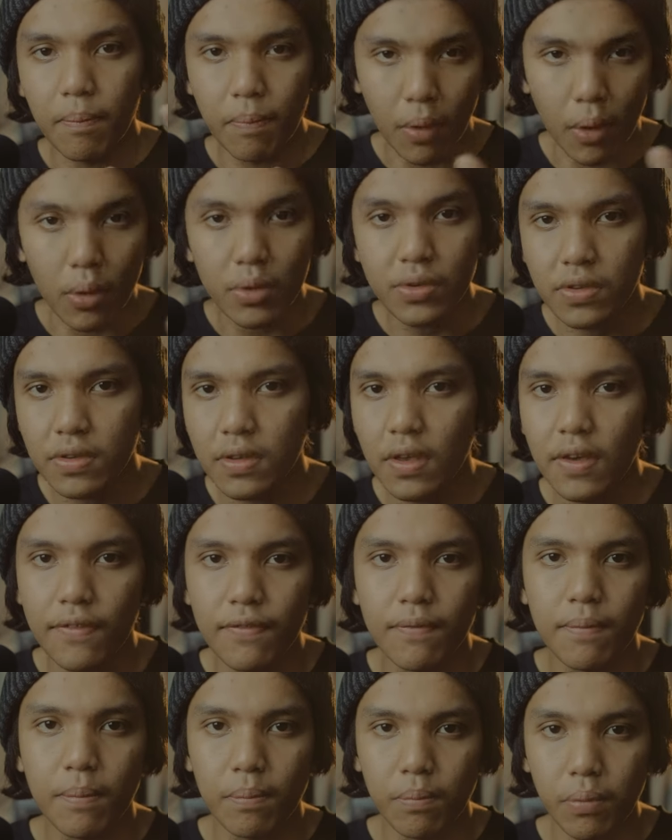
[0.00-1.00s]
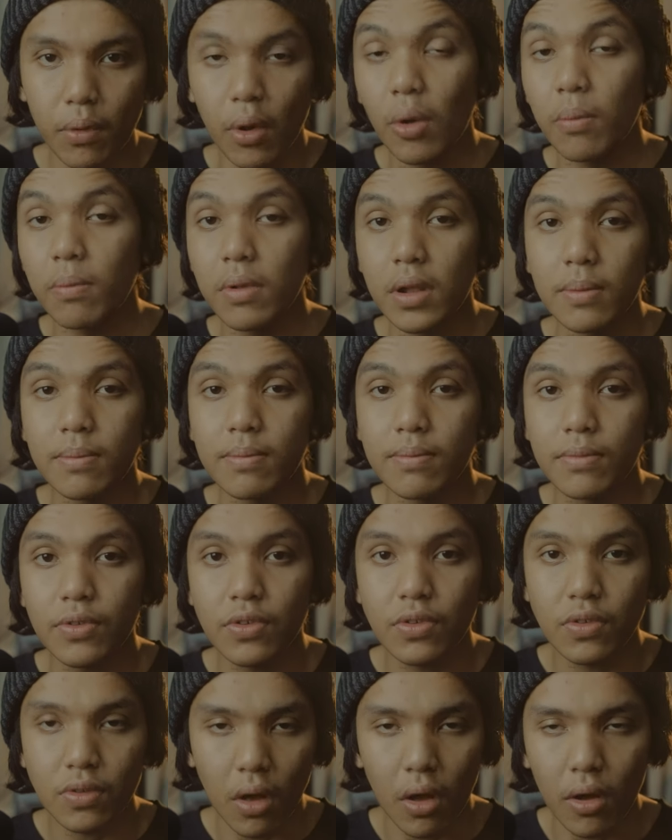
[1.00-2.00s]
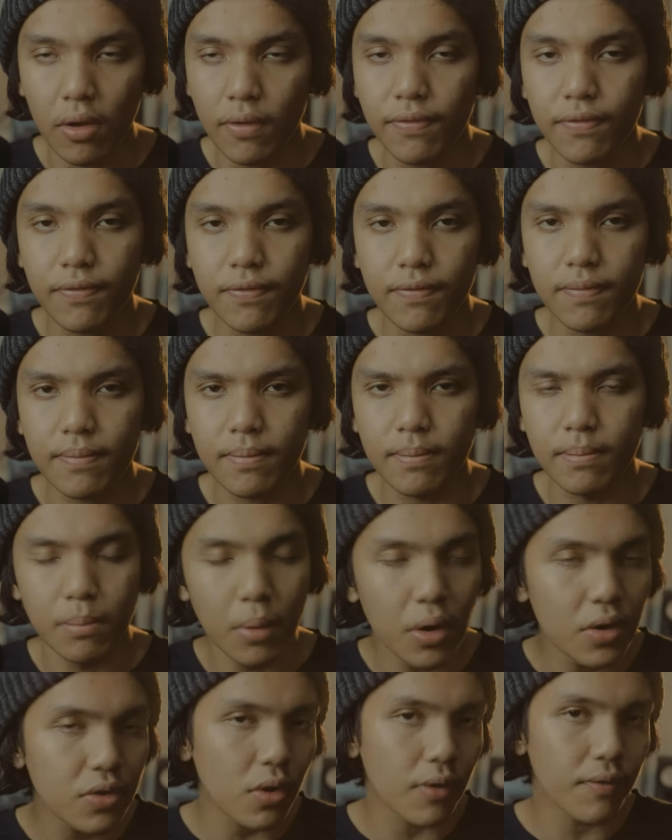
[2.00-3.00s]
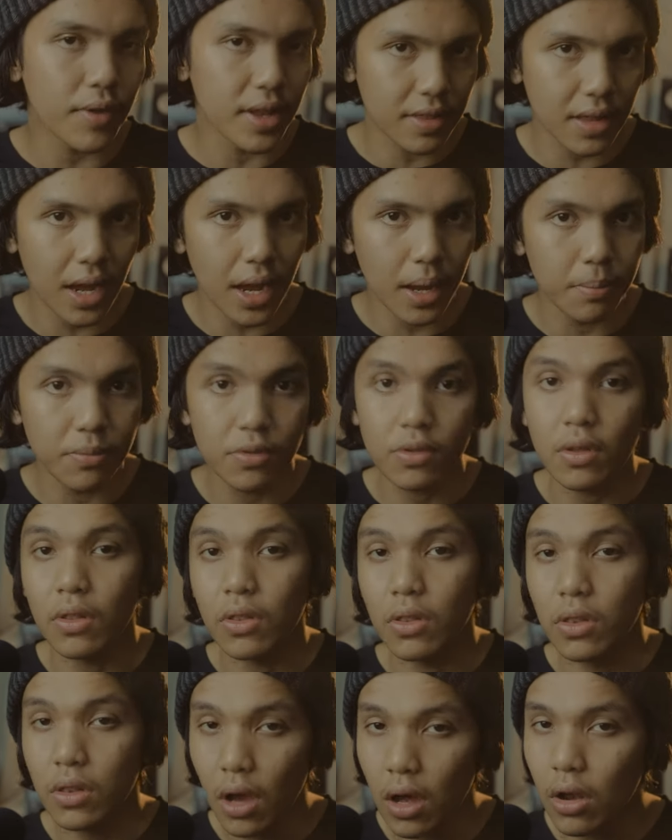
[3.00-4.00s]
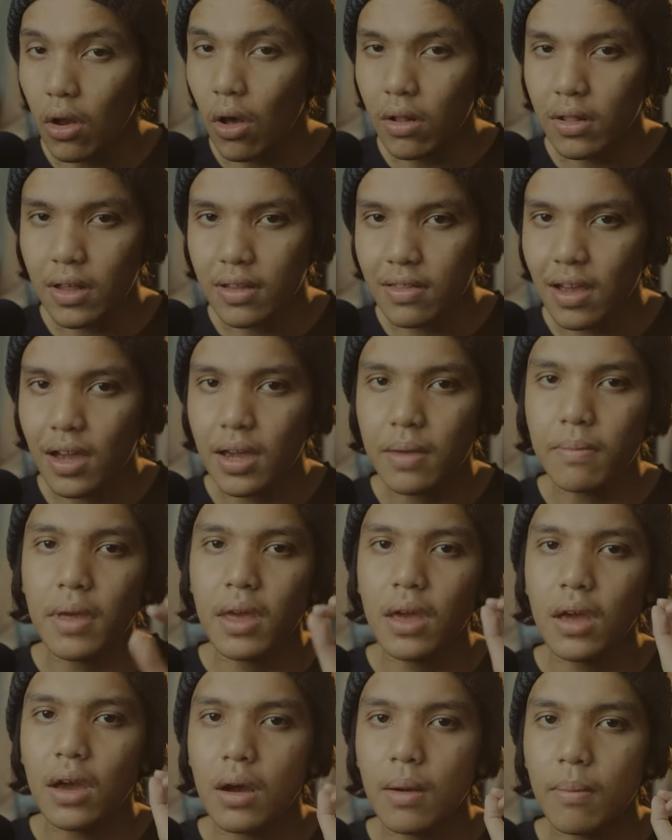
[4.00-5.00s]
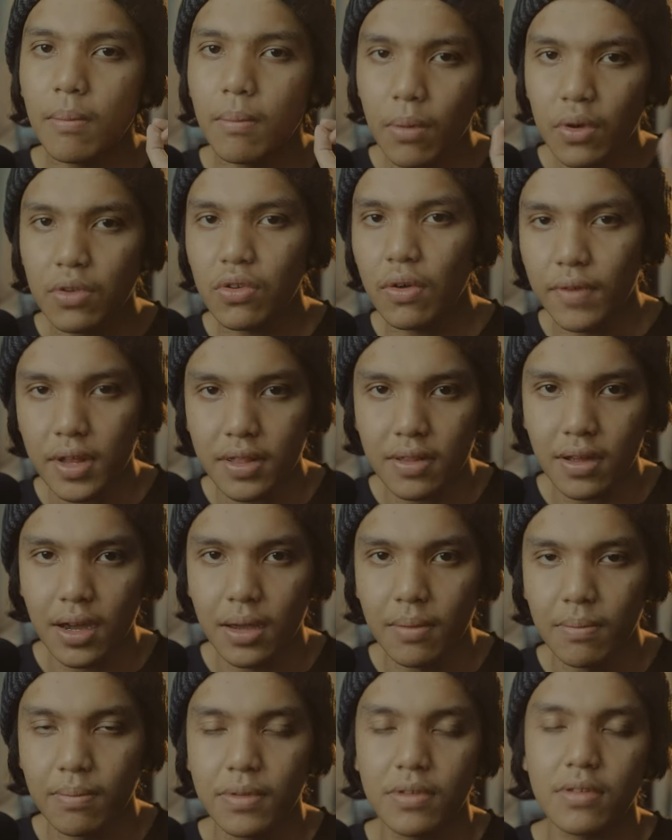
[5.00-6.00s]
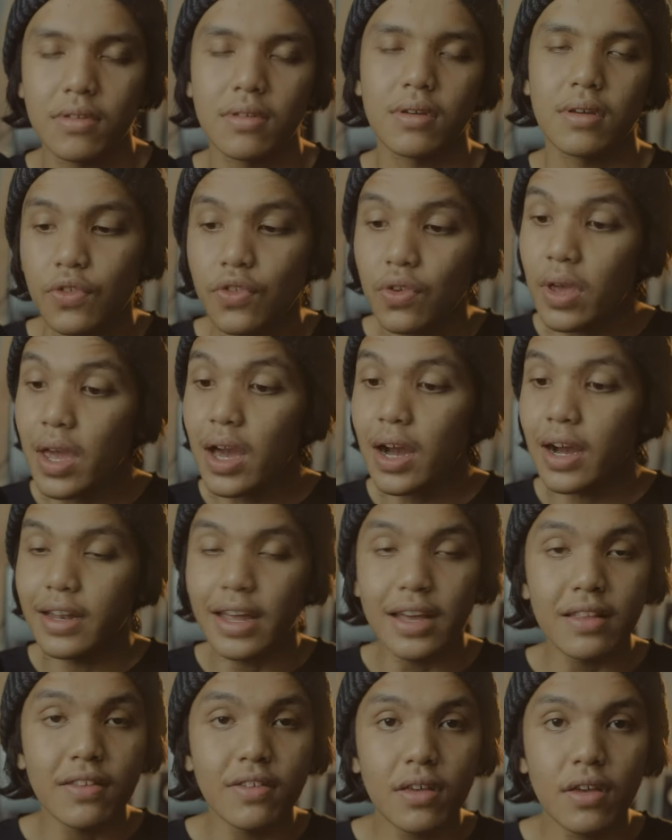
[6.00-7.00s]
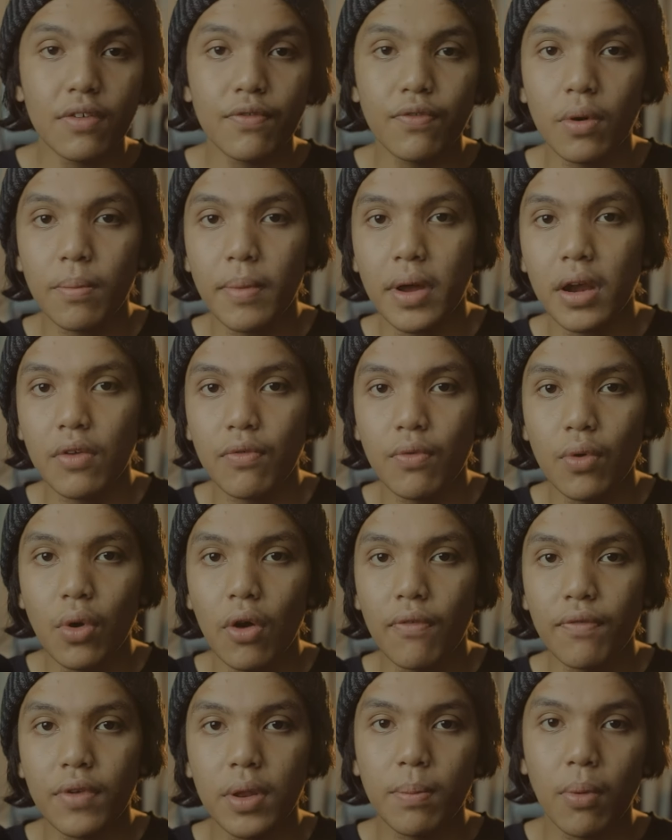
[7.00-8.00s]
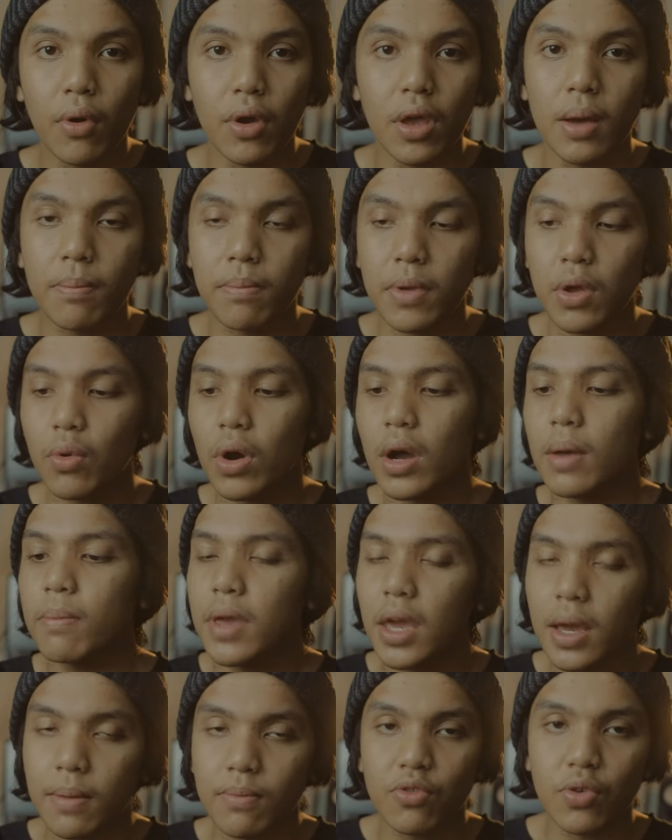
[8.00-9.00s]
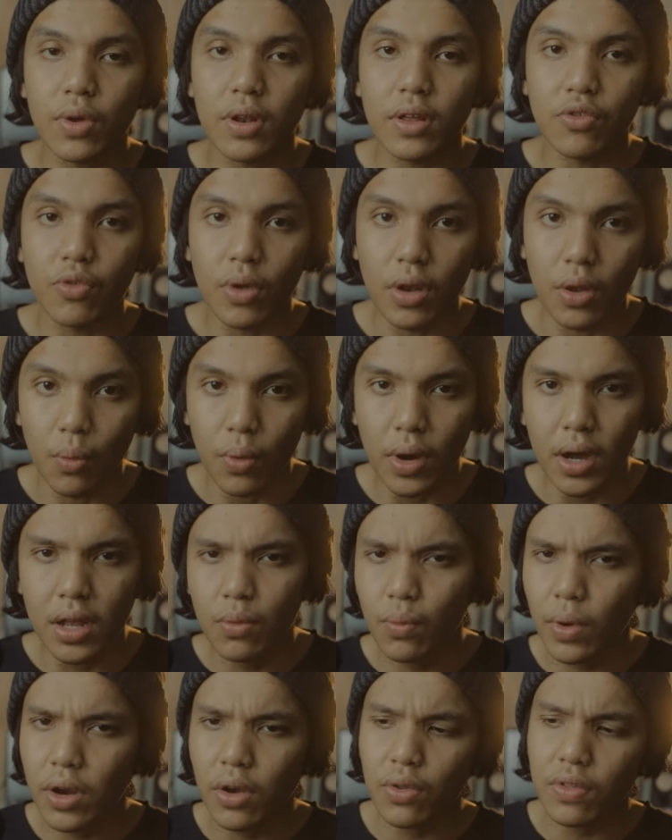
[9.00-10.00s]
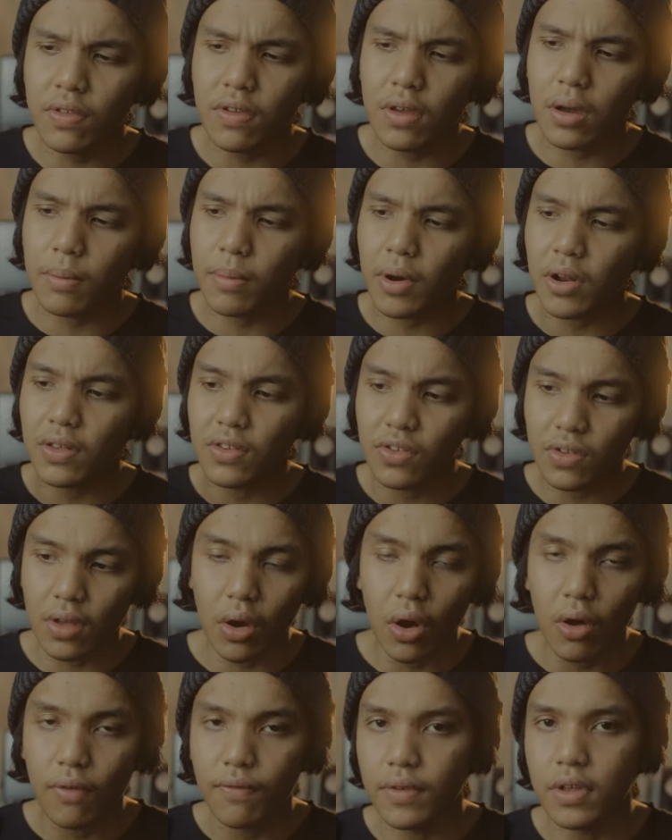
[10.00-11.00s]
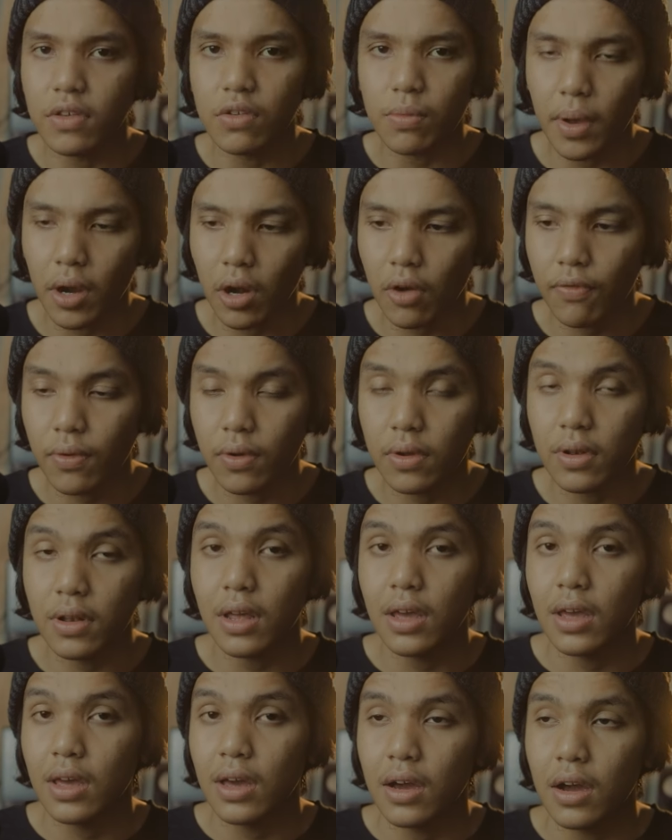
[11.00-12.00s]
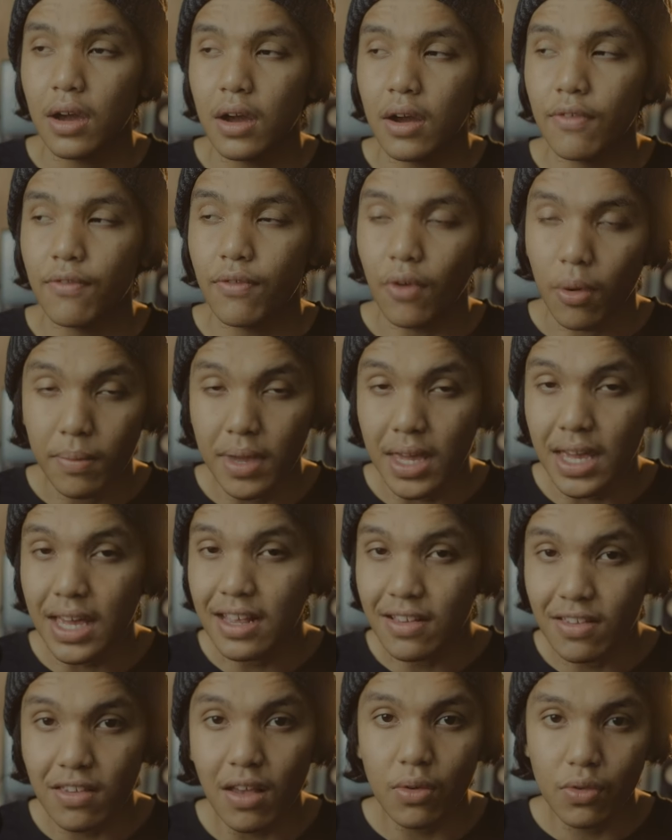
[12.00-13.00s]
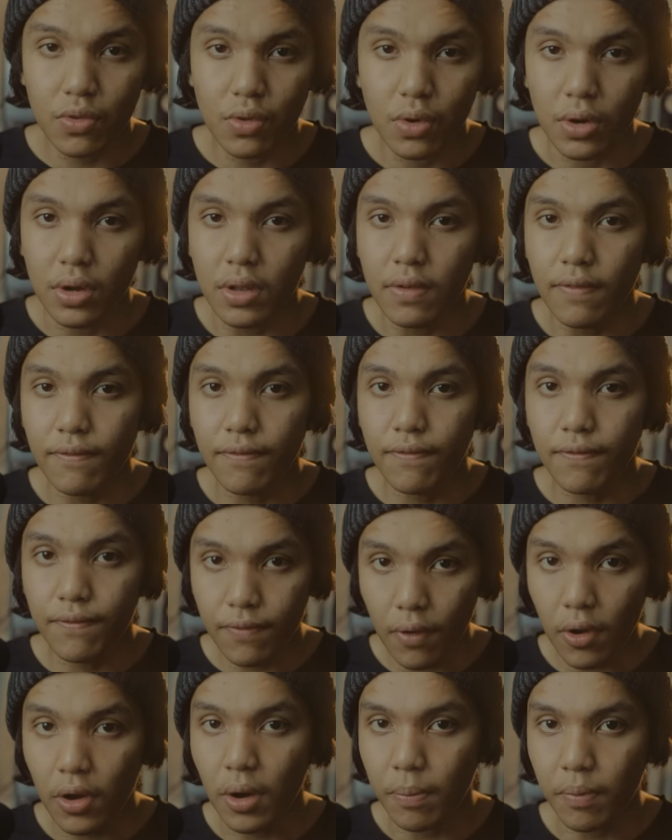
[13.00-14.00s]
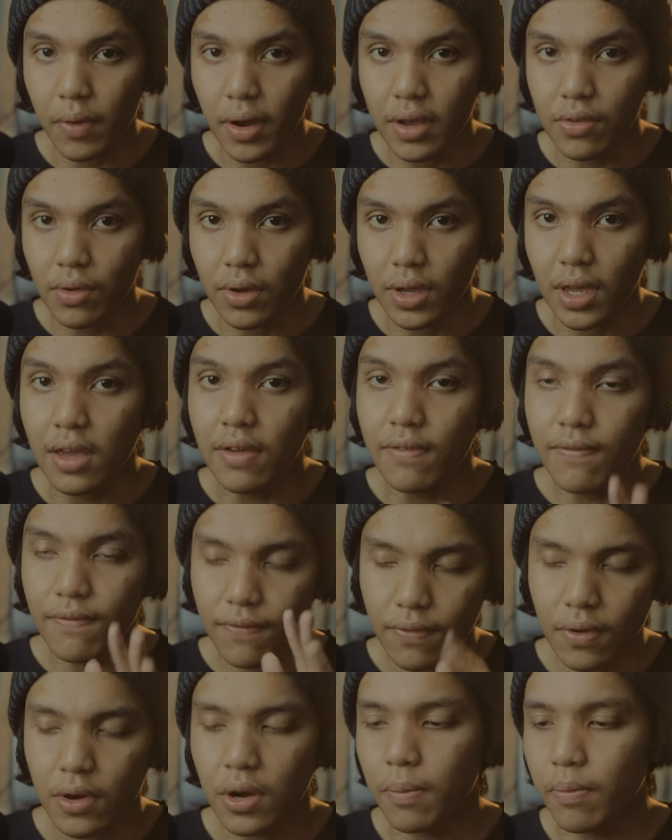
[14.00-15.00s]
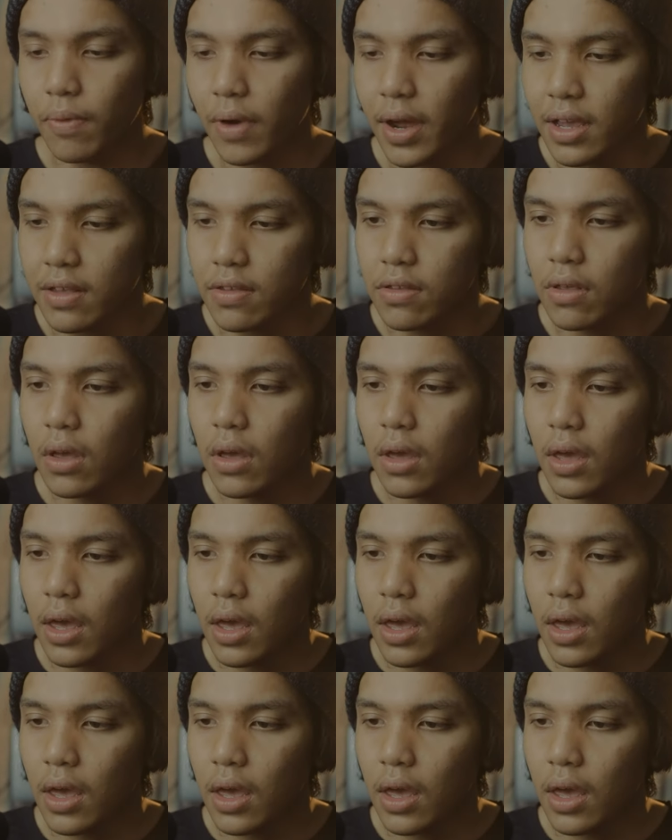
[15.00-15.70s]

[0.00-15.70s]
plosive problem solved most of the times. Not all the time, most of the times. So yeah, that's it for my review of the Boya BY-BM2021. What do you think about the sound of this microphone? For me, it sounds good for the price, okay? For the price.